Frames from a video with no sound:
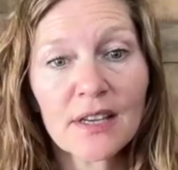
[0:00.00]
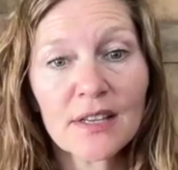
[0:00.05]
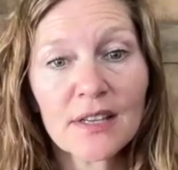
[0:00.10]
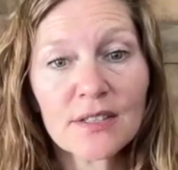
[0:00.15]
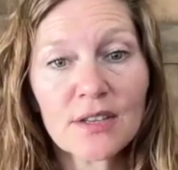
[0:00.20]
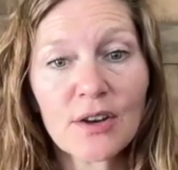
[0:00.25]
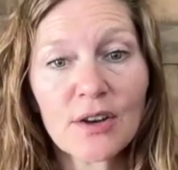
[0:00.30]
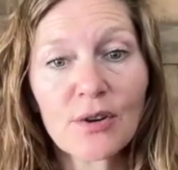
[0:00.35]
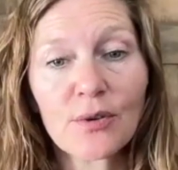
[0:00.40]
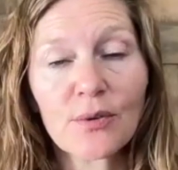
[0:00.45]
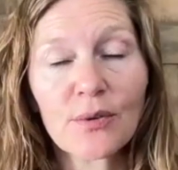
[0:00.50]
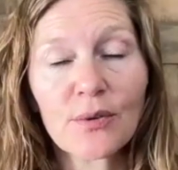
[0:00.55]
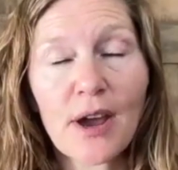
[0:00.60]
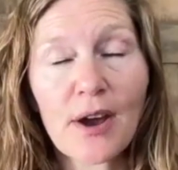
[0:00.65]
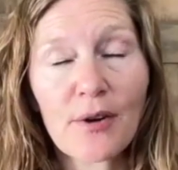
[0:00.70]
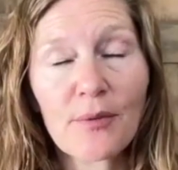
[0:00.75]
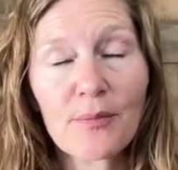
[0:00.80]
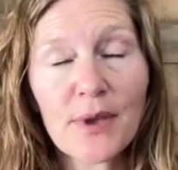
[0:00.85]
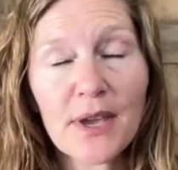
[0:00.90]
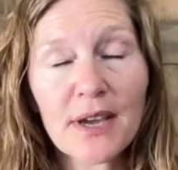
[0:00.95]
So
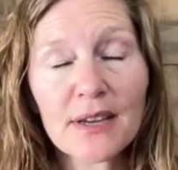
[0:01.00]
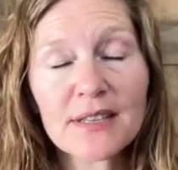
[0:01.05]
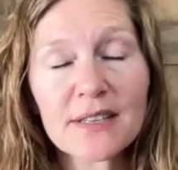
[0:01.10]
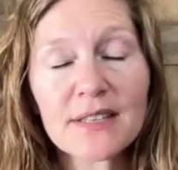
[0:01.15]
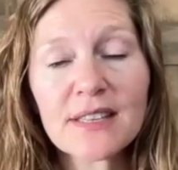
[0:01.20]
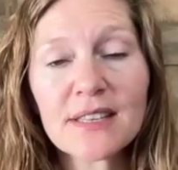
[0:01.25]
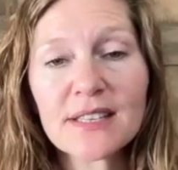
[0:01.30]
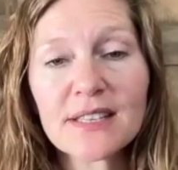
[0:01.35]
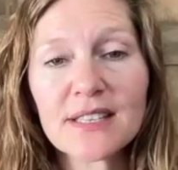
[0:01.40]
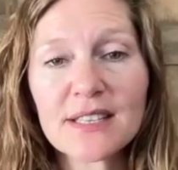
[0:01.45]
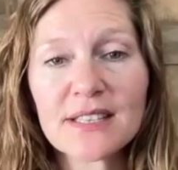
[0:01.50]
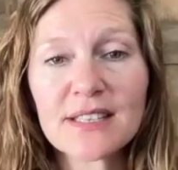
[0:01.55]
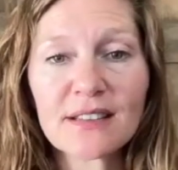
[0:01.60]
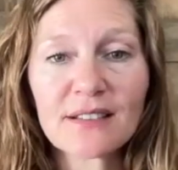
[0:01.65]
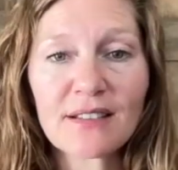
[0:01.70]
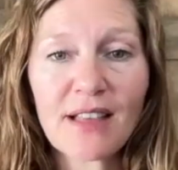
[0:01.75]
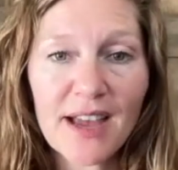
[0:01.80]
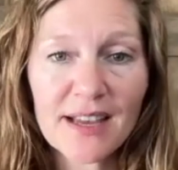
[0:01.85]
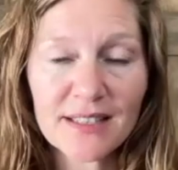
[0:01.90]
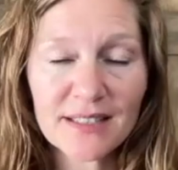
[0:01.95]
now, because this is the
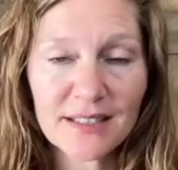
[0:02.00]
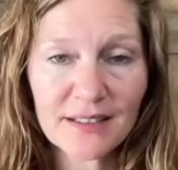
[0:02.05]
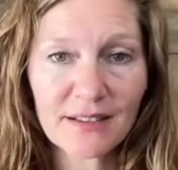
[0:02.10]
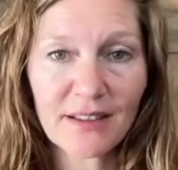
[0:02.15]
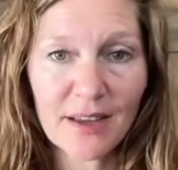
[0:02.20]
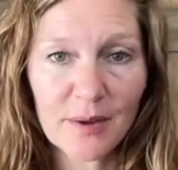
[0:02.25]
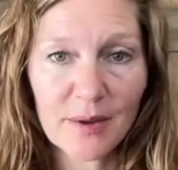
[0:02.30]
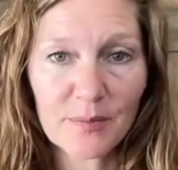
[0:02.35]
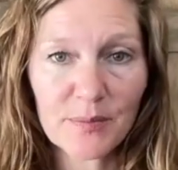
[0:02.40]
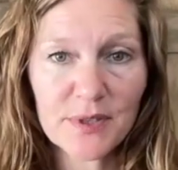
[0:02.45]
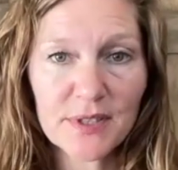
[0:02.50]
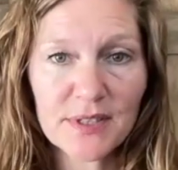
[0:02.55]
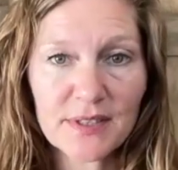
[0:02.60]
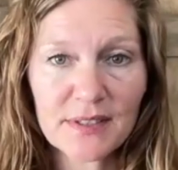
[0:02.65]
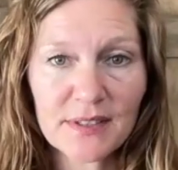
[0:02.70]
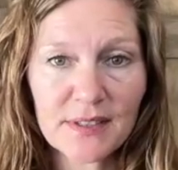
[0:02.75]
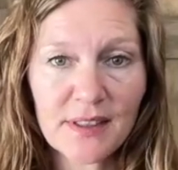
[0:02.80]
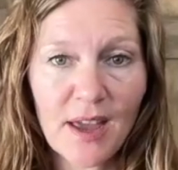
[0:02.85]
last eclipse